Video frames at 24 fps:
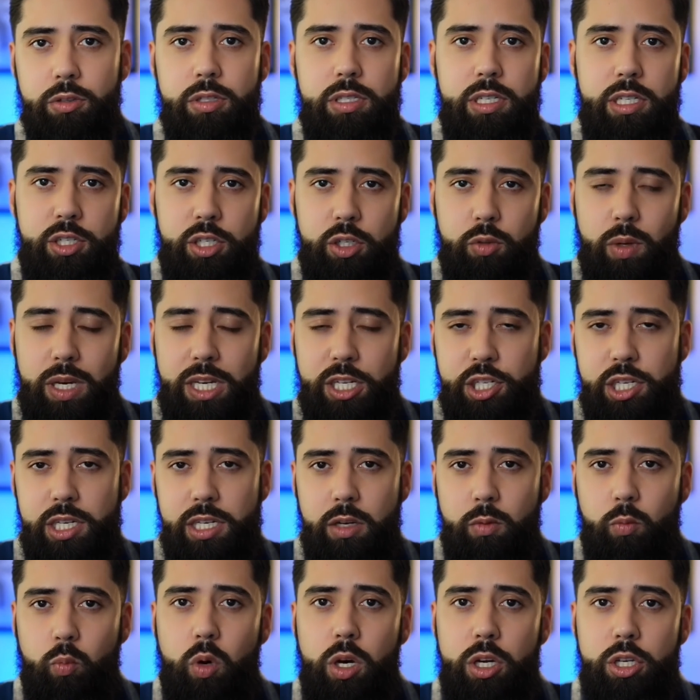situation
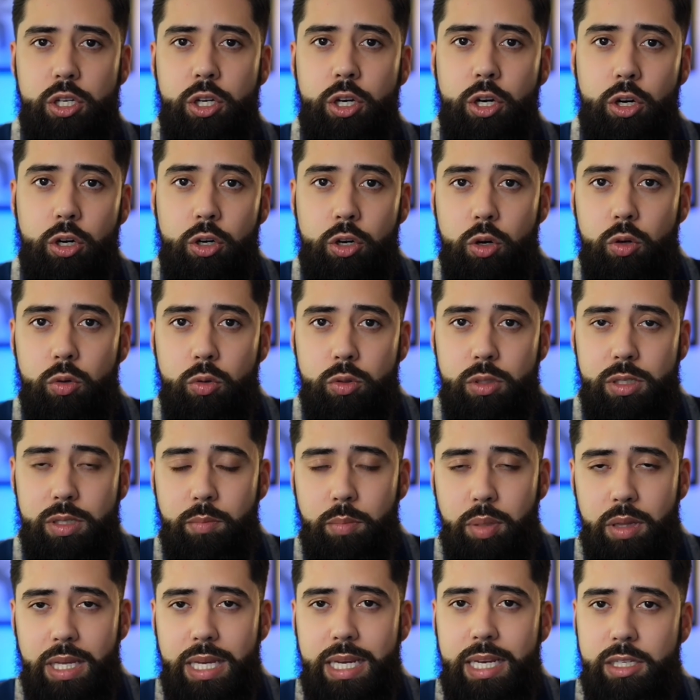and what your goals and
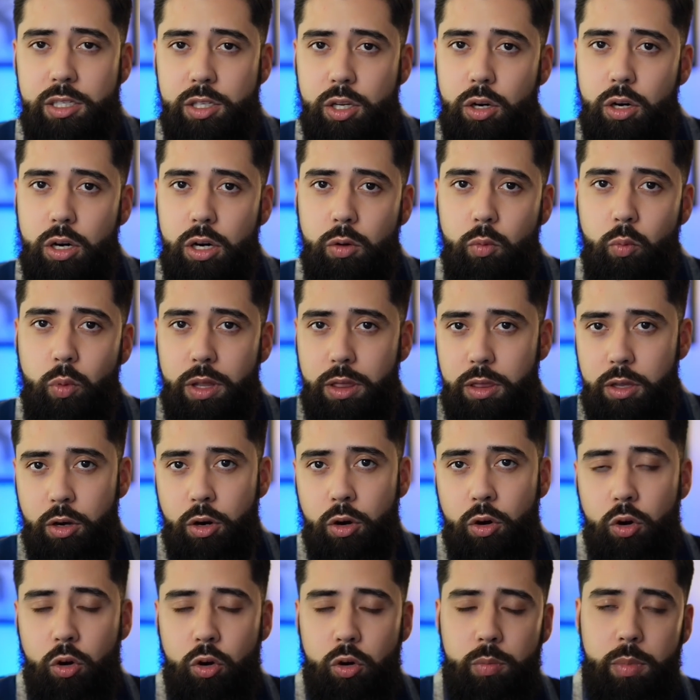plans are with your
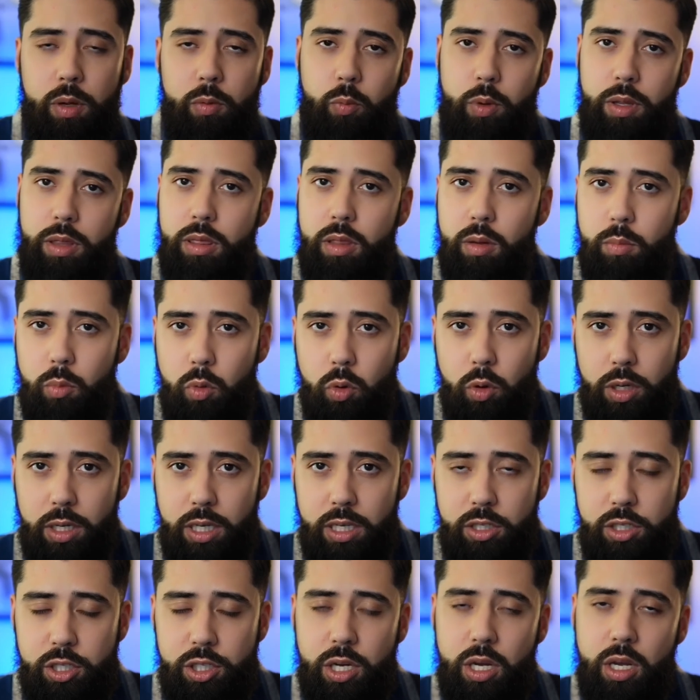home and with the
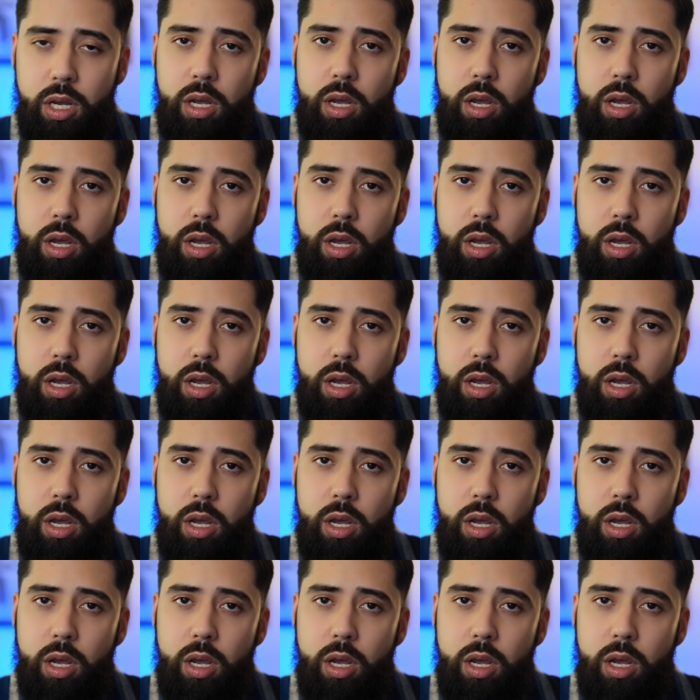mortgage.